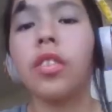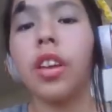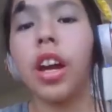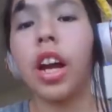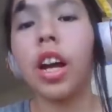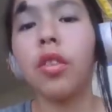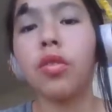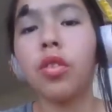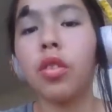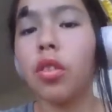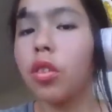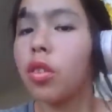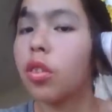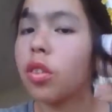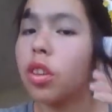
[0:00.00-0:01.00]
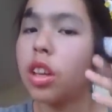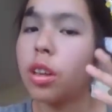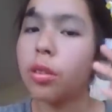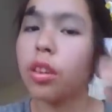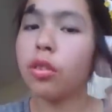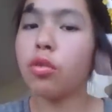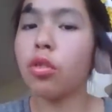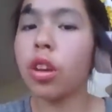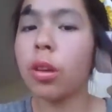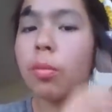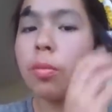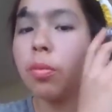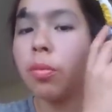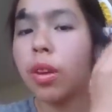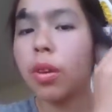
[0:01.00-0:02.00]
after in the
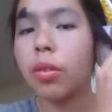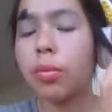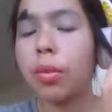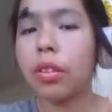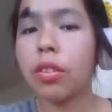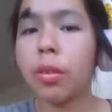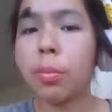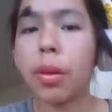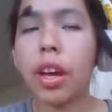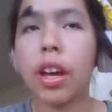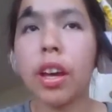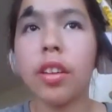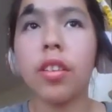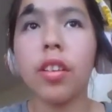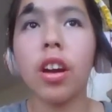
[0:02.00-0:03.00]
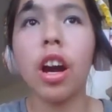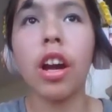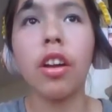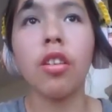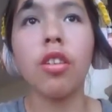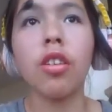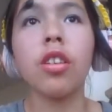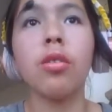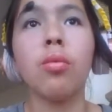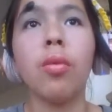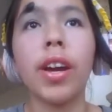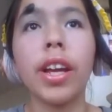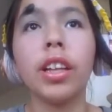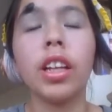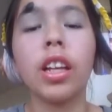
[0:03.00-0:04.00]
dream we went to bed, I heard a
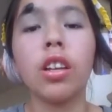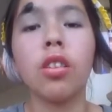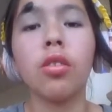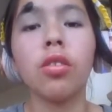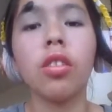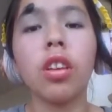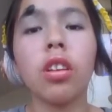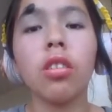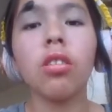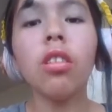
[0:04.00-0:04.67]
wailing noise. Like,